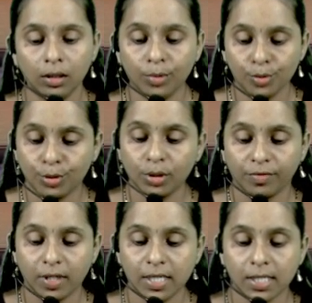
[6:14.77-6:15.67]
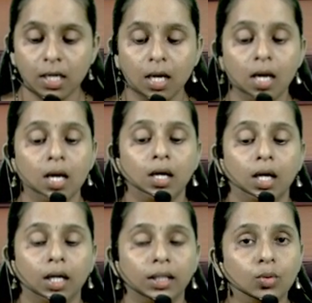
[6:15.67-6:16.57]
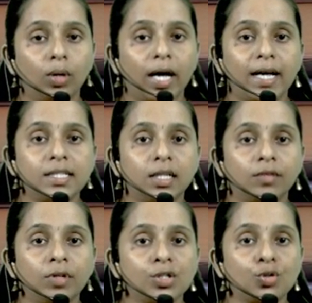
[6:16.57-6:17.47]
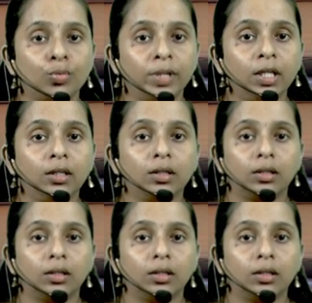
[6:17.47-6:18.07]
mutual funds. Now, as there were so many